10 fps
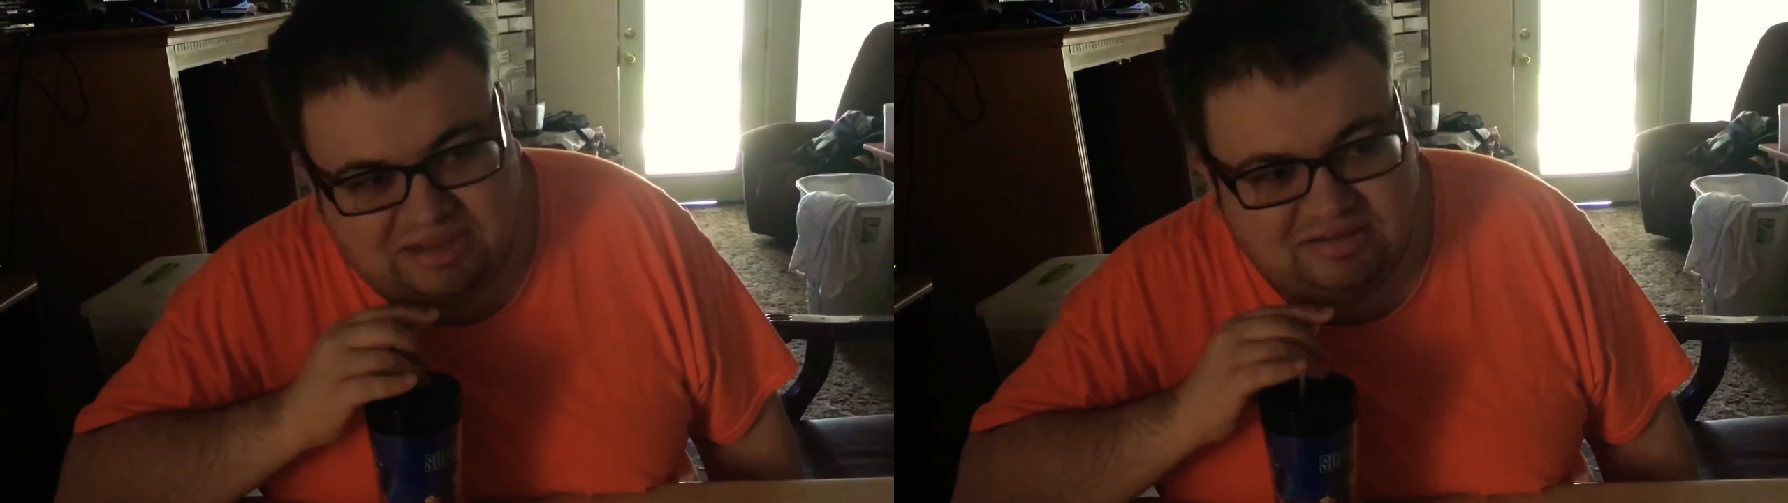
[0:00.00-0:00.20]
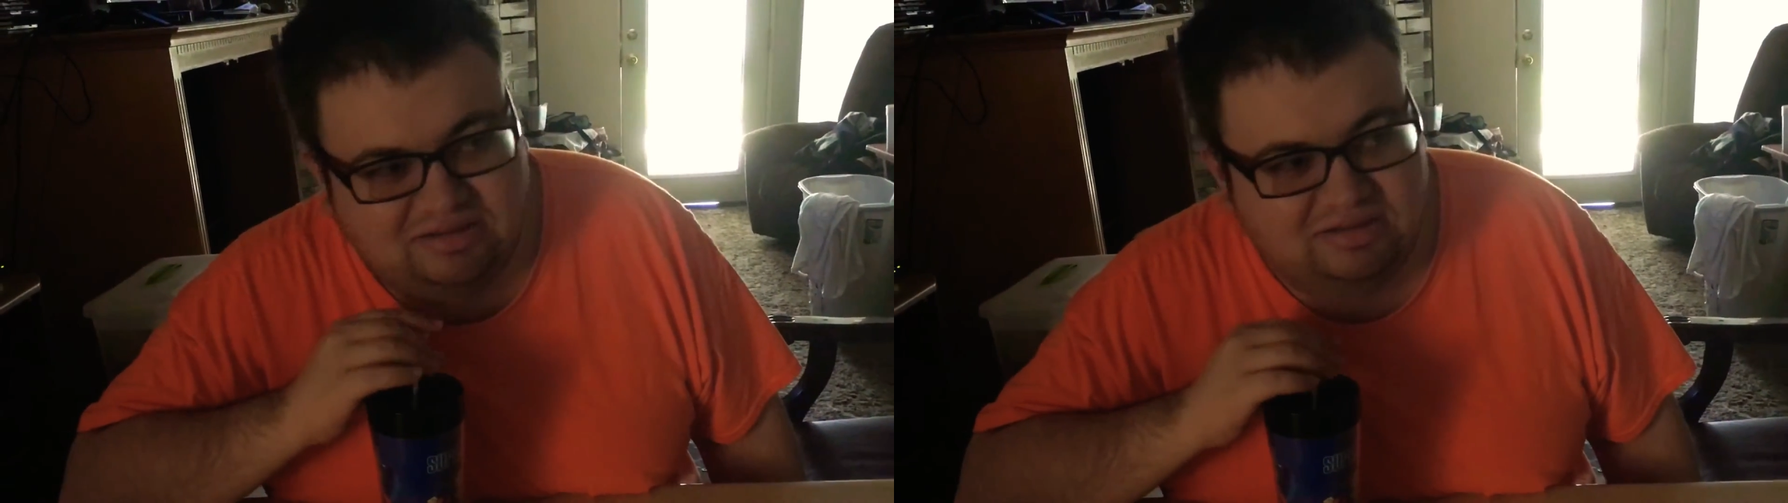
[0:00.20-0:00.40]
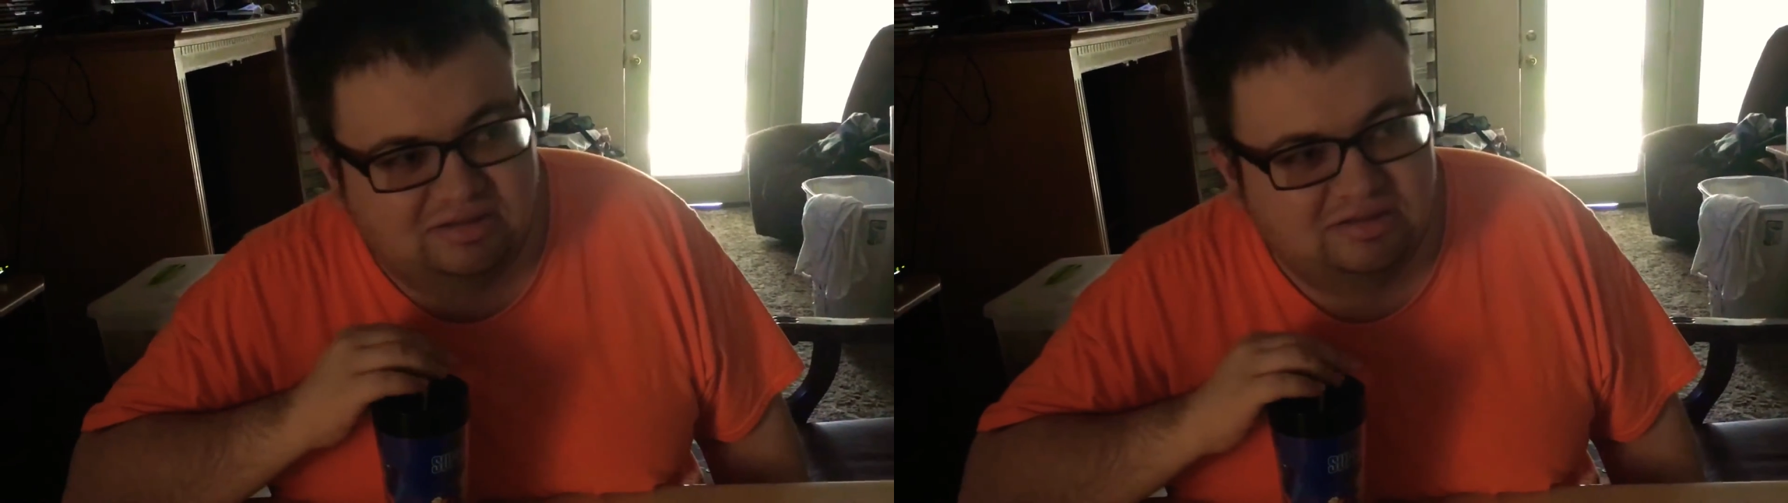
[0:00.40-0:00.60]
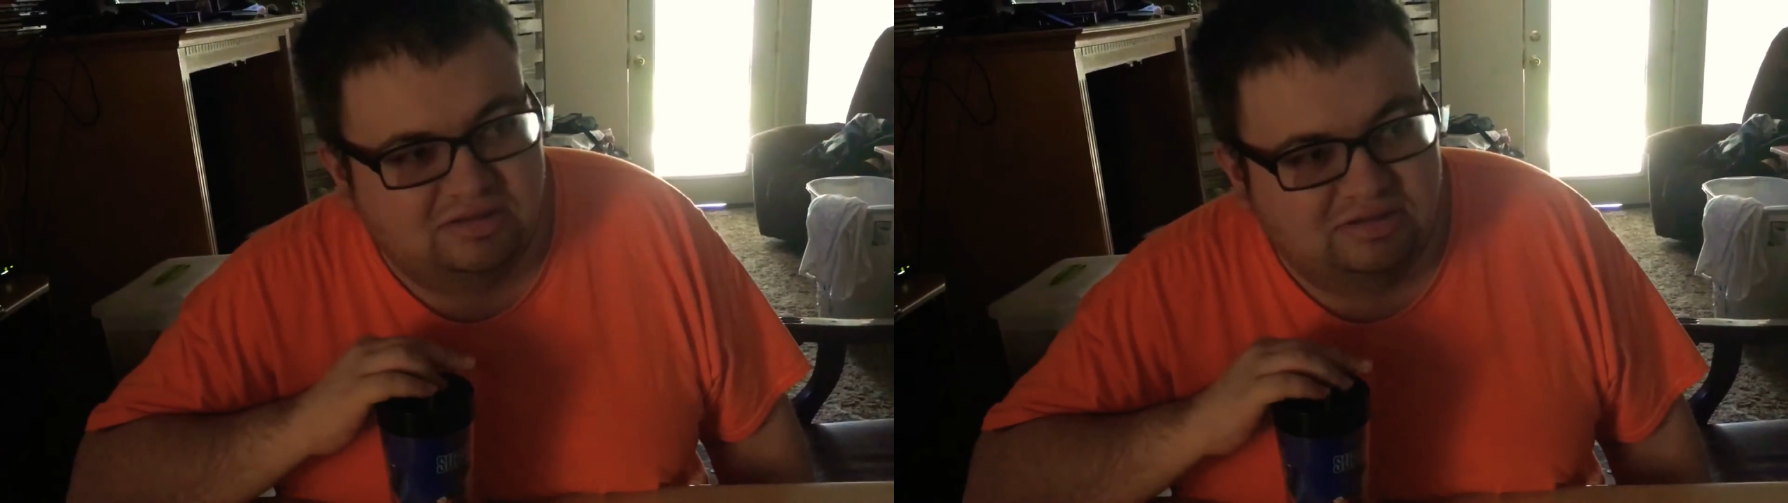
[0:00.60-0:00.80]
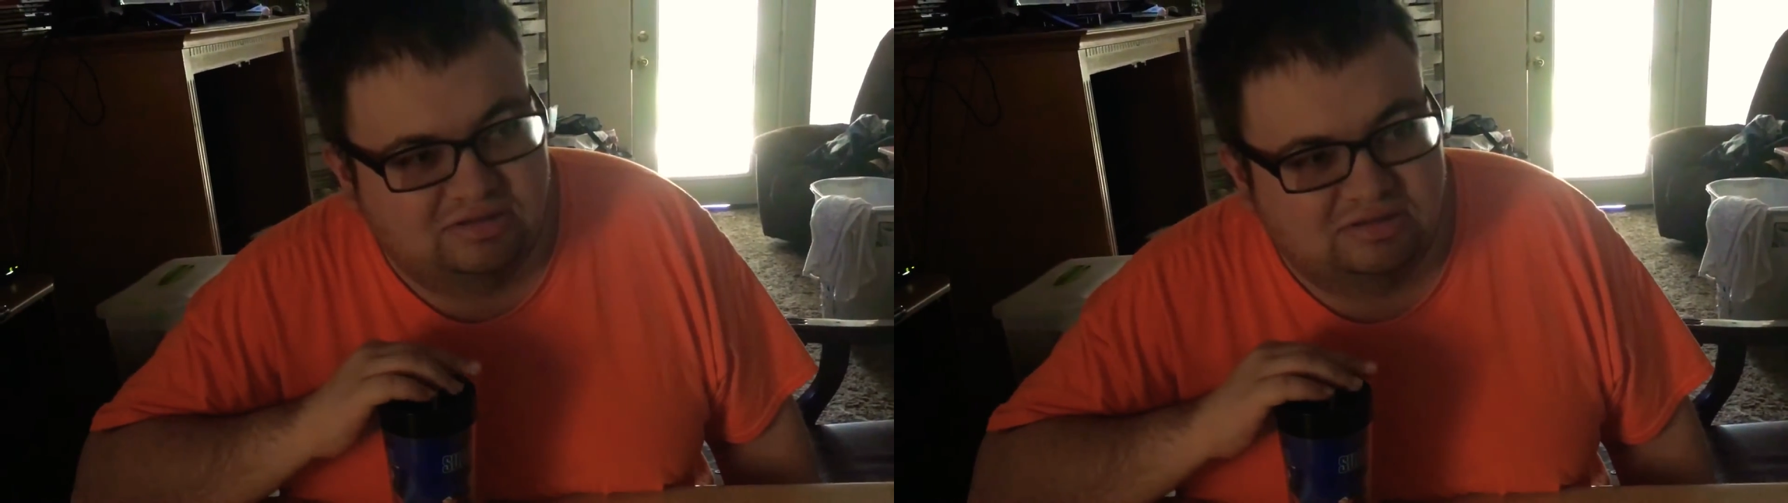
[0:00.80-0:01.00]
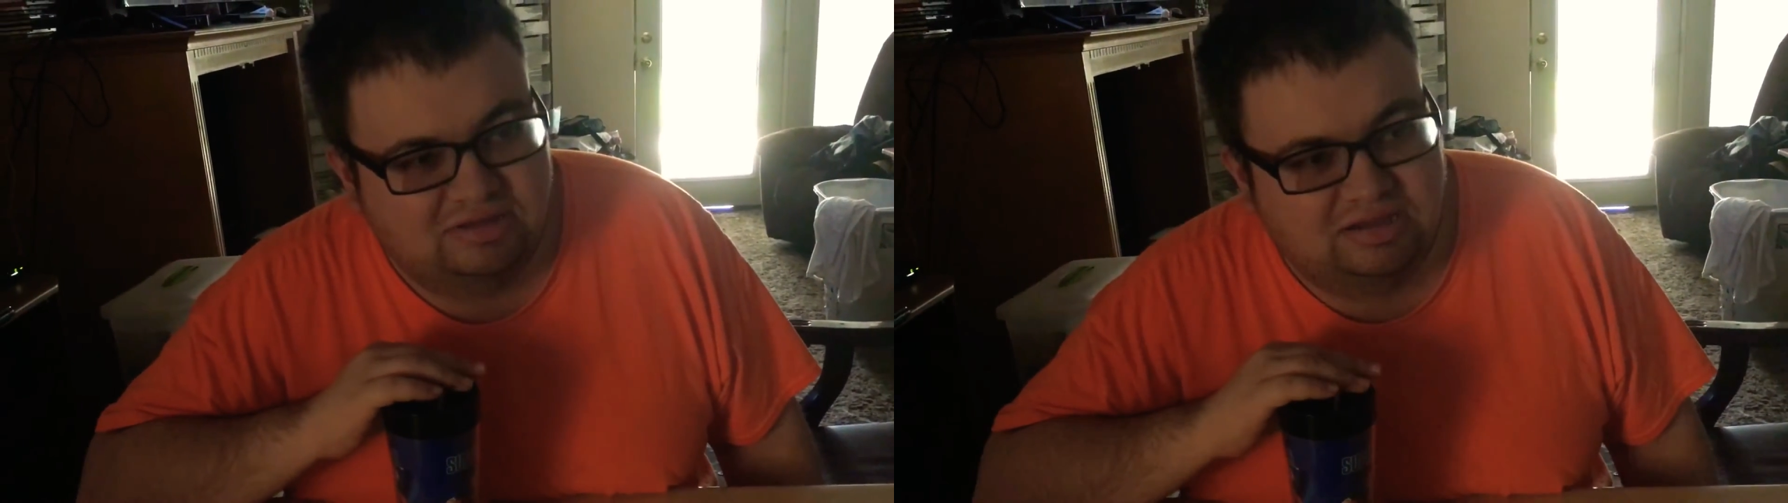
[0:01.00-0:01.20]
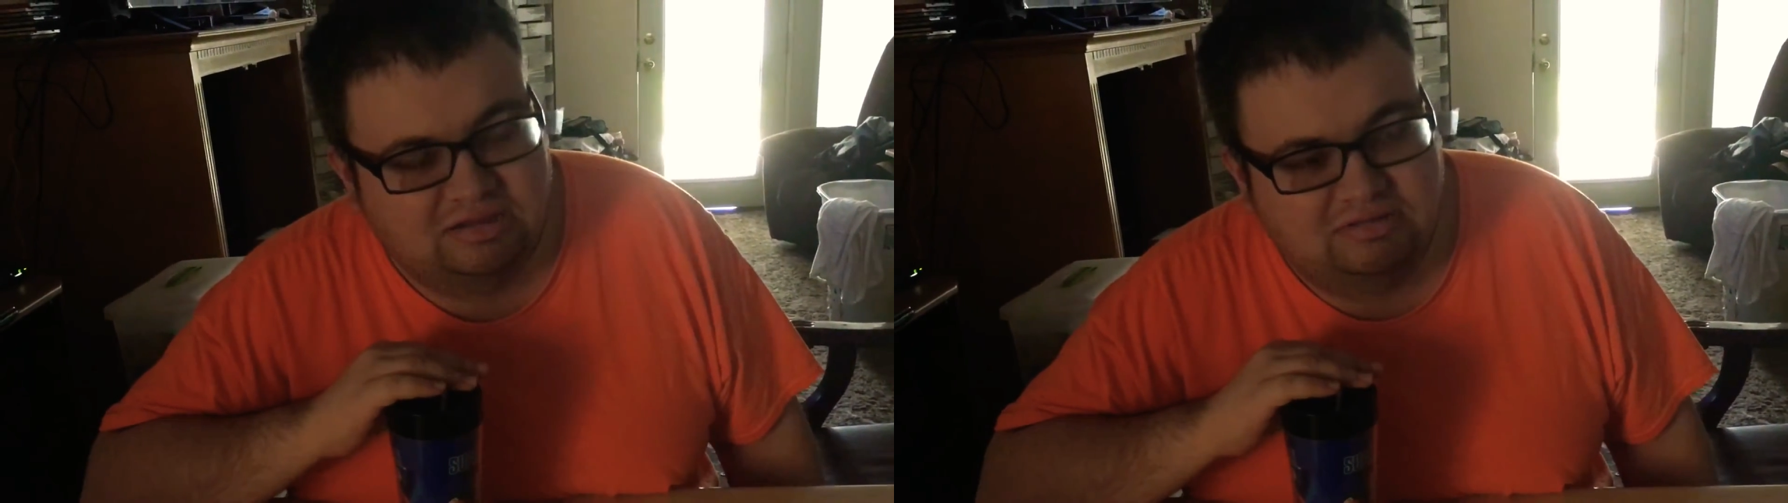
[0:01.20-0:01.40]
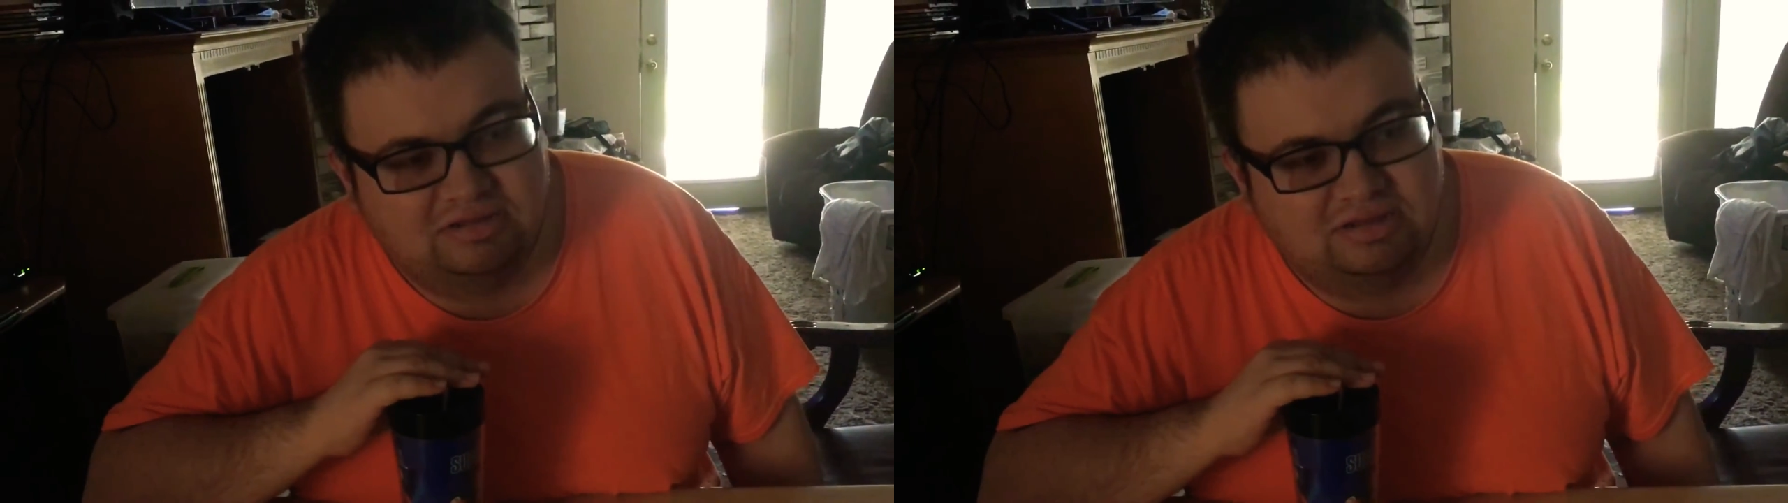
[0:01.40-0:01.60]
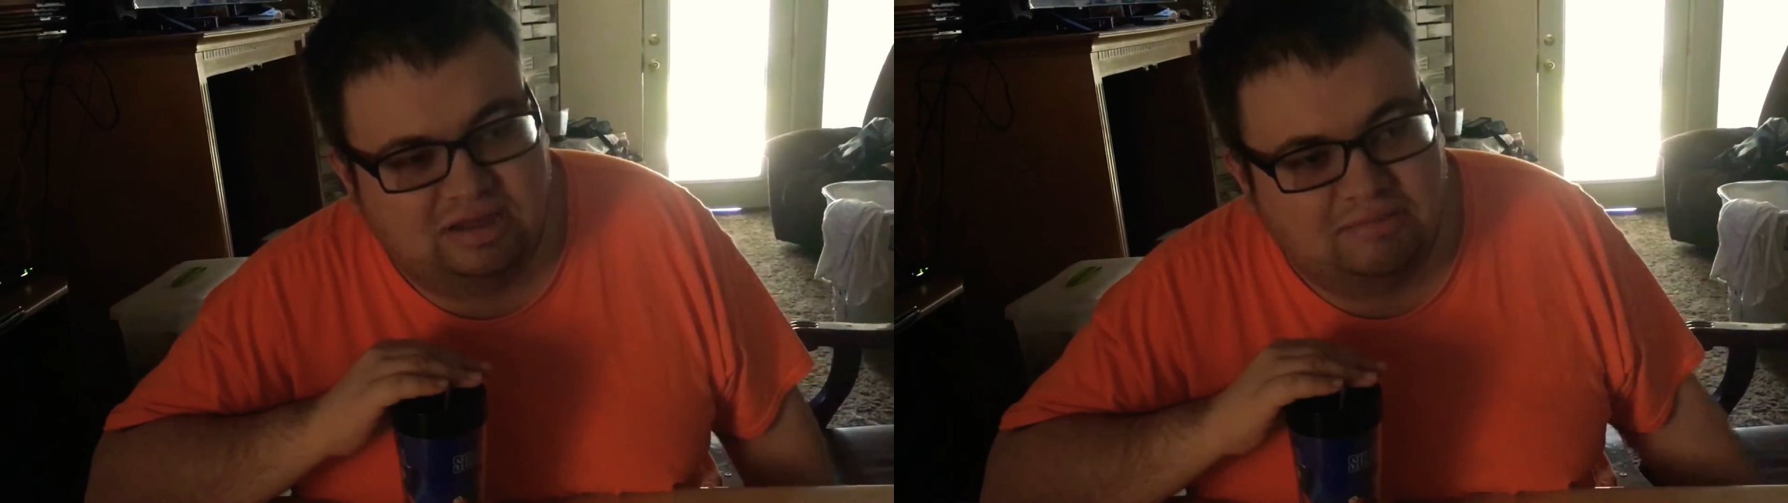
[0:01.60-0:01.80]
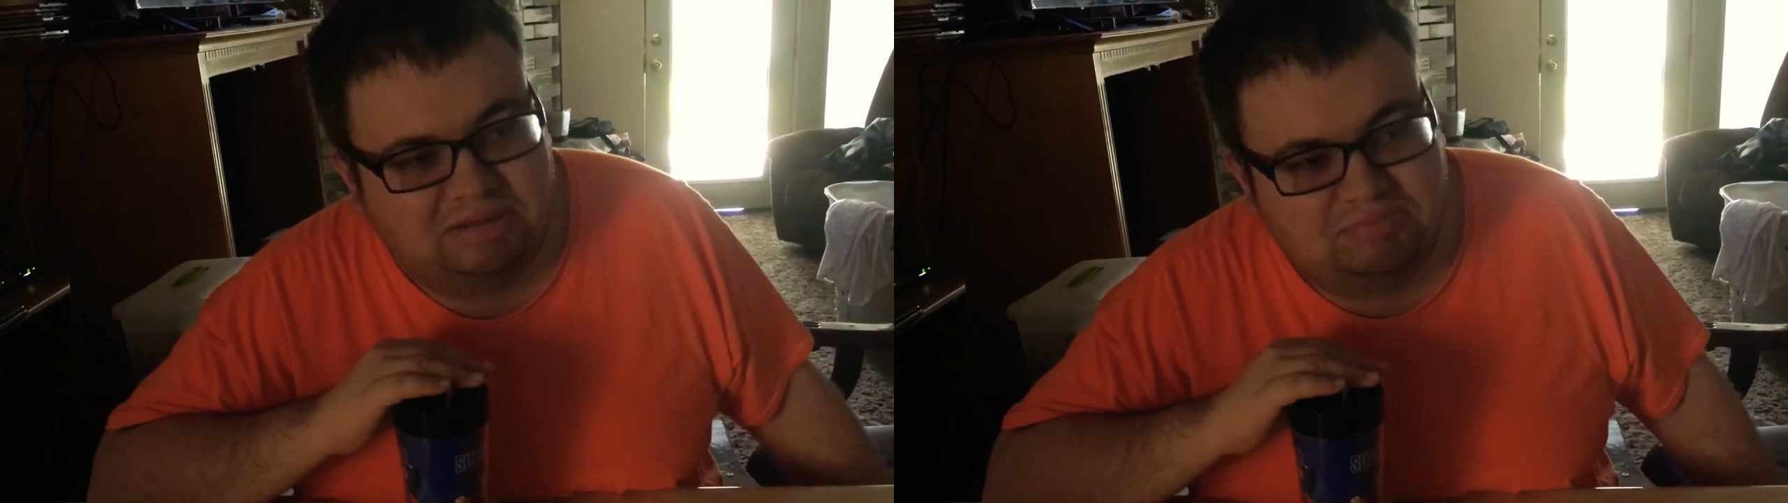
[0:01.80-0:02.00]
and
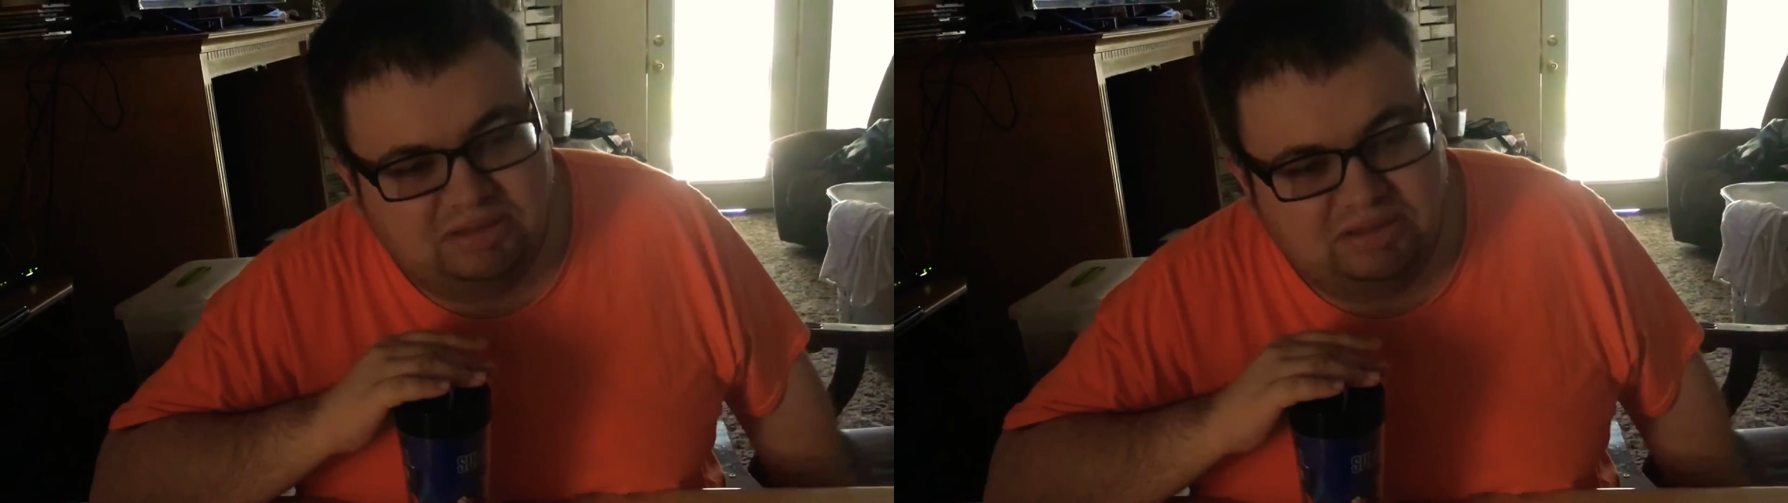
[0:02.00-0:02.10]
comment